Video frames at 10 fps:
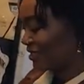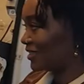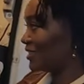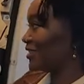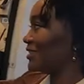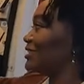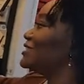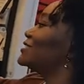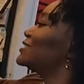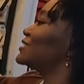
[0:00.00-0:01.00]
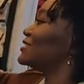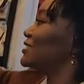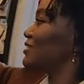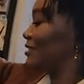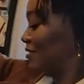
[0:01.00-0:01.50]

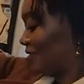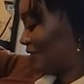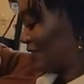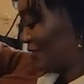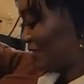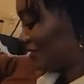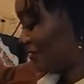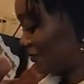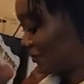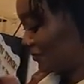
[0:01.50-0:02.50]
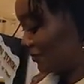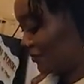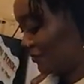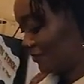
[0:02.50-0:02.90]
[no speech]